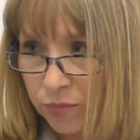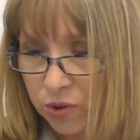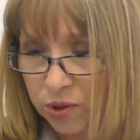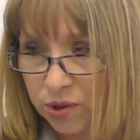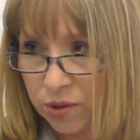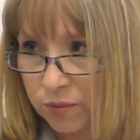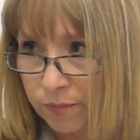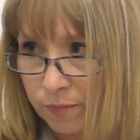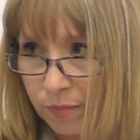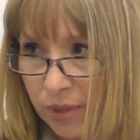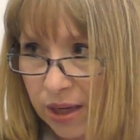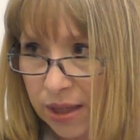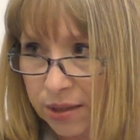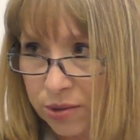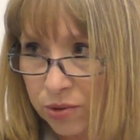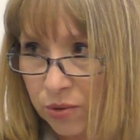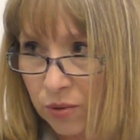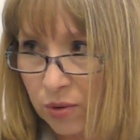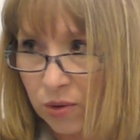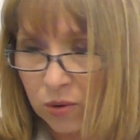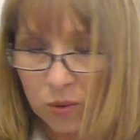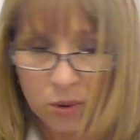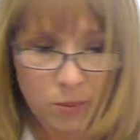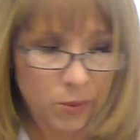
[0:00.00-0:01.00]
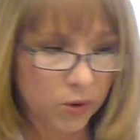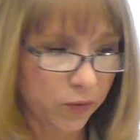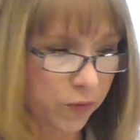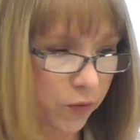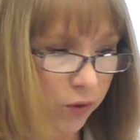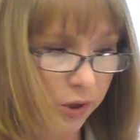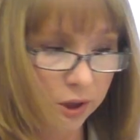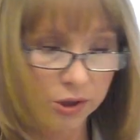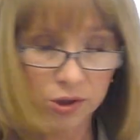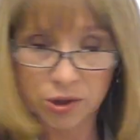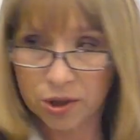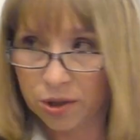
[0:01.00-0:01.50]
just based on normal
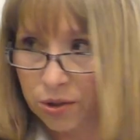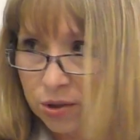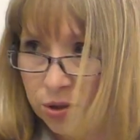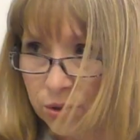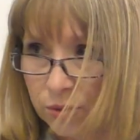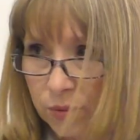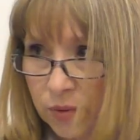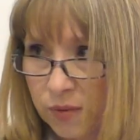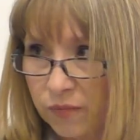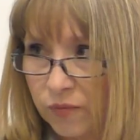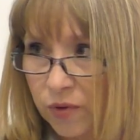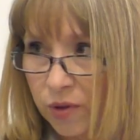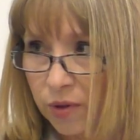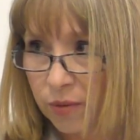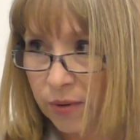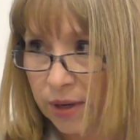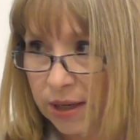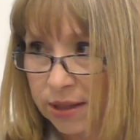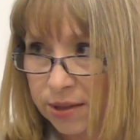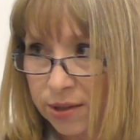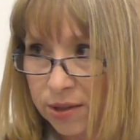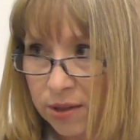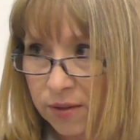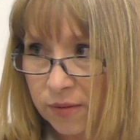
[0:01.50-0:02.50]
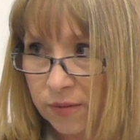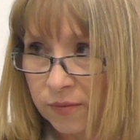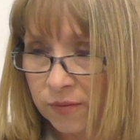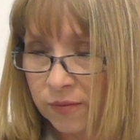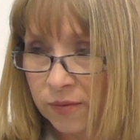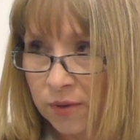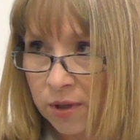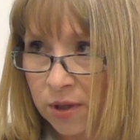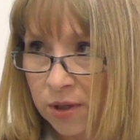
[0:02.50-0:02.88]
footage that you're doing for the rest of,